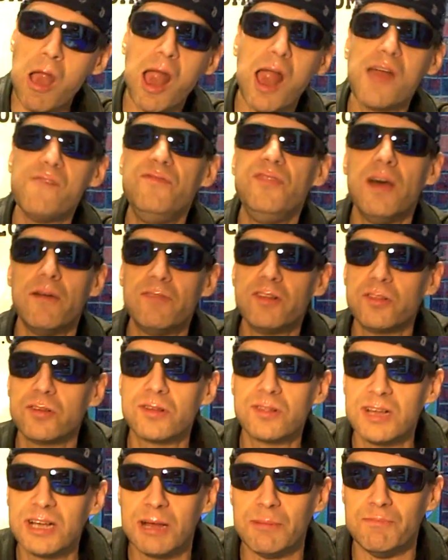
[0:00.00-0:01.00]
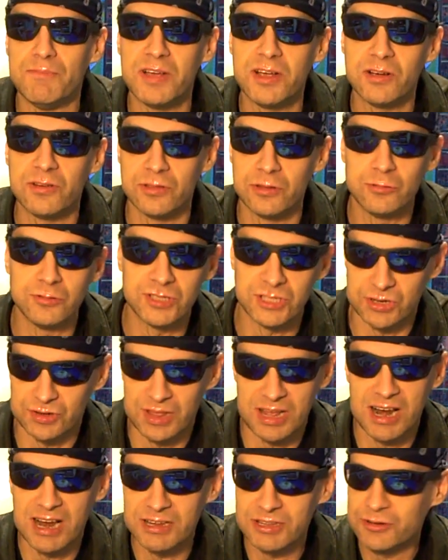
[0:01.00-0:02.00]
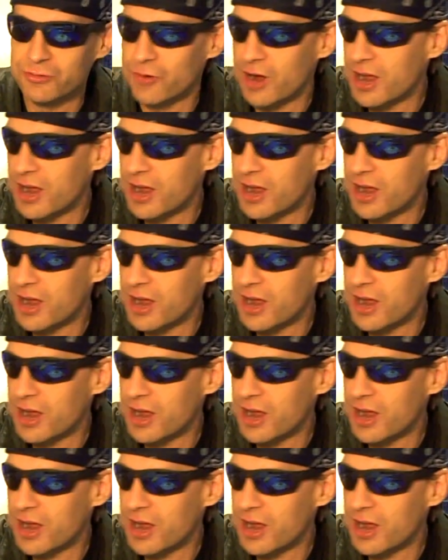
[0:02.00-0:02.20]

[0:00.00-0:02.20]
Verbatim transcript: i would never look like a bigger loser than I do